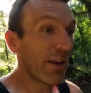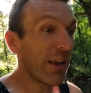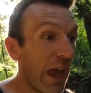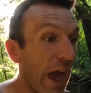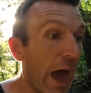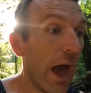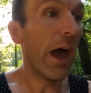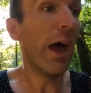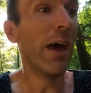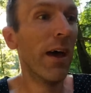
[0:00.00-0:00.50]
So
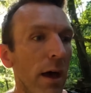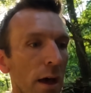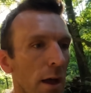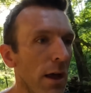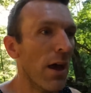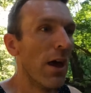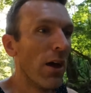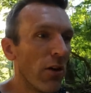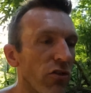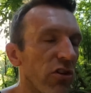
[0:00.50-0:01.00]
yeah,
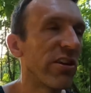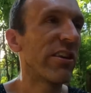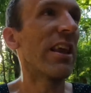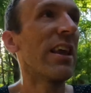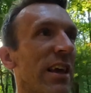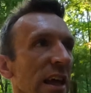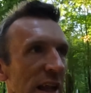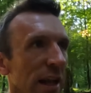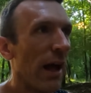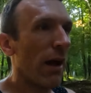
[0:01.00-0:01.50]
just
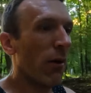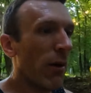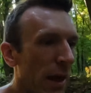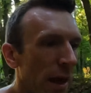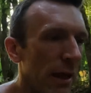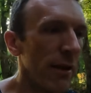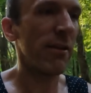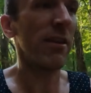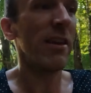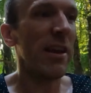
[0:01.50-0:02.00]
thinking out
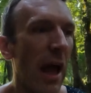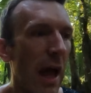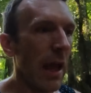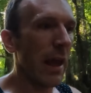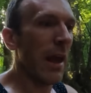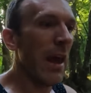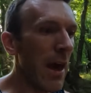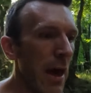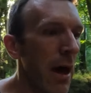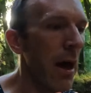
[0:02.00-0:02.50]
here
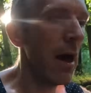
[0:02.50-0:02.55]
today